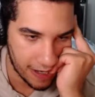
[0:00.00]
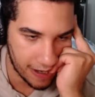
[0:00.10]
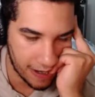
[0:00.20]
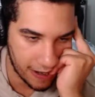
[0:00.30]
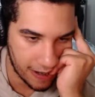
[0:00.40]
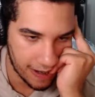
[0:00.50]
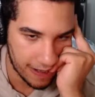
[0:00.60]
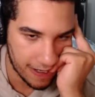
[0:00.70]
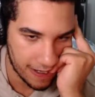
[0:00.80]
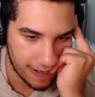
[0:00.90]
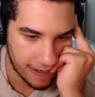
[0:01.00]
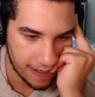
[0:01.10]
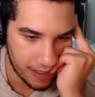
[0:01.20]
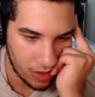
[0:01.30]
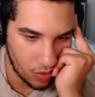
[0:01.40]
Huh.
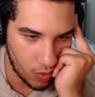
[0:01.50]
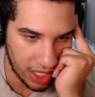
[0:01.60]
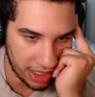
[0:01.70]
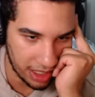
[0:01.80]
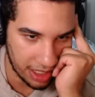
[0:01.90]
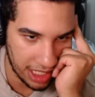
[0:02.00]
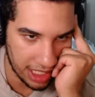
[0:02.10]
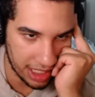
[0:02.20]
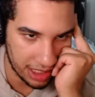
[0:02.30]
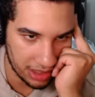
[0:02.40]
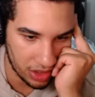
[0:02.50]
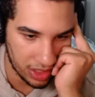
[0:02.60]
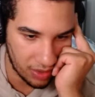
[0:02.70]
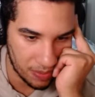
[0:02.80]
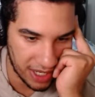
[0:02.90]
1 down here. So
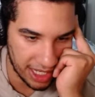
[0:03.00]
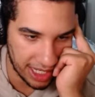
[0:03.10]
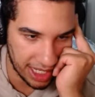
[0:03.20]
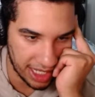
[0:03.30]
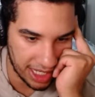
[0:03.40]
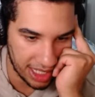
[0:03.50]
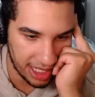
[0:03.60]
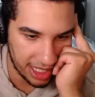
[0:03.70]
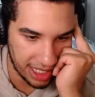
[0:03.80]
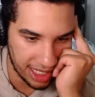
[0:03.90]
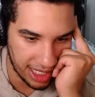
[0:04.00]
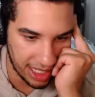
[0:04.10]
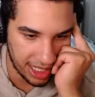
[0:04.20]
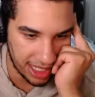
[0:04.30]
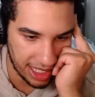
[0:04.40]
that would be a 9,
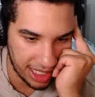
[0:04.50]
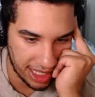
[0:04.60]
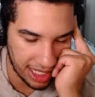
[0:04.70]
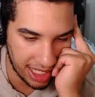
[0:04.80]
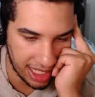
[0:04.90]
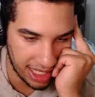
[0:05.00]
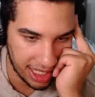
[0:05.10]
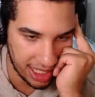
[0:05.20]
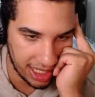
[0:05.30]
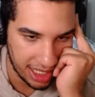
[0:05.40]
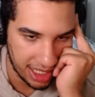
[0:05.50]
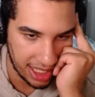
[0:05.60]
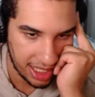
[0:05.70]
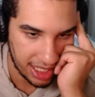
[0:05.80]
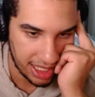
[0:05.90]
9, 9.
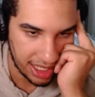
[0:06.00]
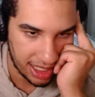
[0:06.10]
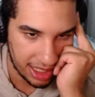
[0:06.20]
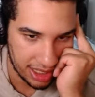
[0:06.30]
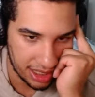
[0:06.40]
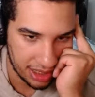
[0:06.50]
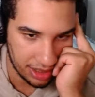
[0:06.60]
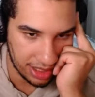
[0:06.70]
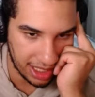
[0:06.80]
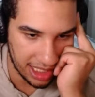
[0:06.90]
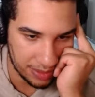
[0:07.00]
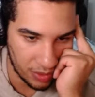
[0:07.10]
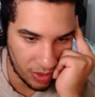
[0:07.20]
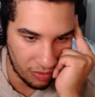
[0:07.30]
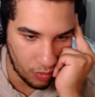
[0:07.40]
So that leaves me
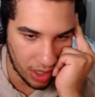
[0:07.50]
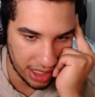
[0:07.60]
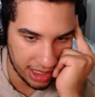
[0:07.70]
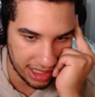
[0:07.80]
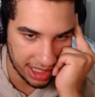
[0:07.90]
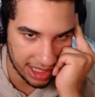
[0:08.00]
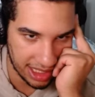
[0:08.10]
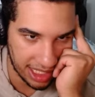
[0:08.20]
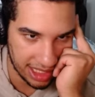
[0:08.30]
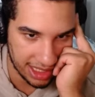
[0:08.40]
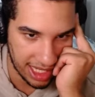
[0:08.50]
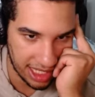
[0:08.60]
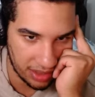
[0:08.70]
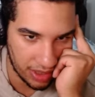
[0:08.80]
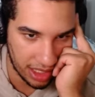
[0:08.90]
with 1 6K
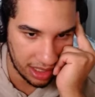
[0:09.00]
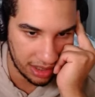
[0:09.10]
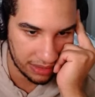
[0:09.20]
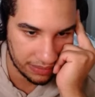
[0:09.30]
attack right here.